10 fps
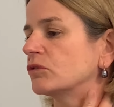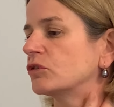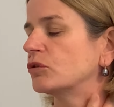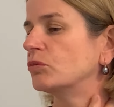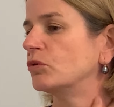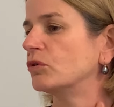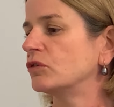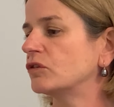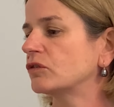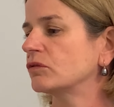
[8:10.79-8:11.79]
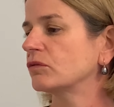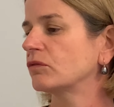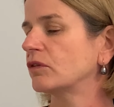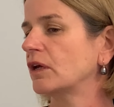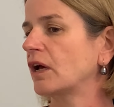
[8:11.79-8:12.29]
towards
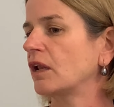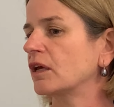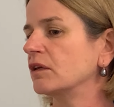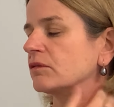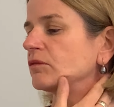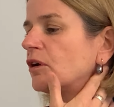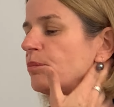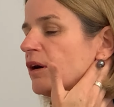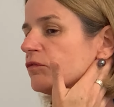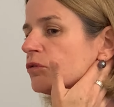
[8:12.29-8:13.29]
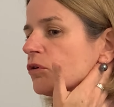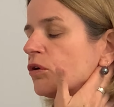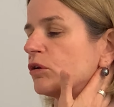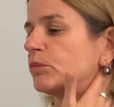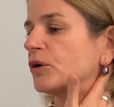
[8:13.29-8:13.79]
the gully above your
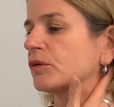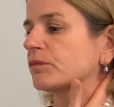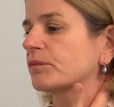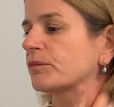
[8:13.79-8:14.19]
collarbone.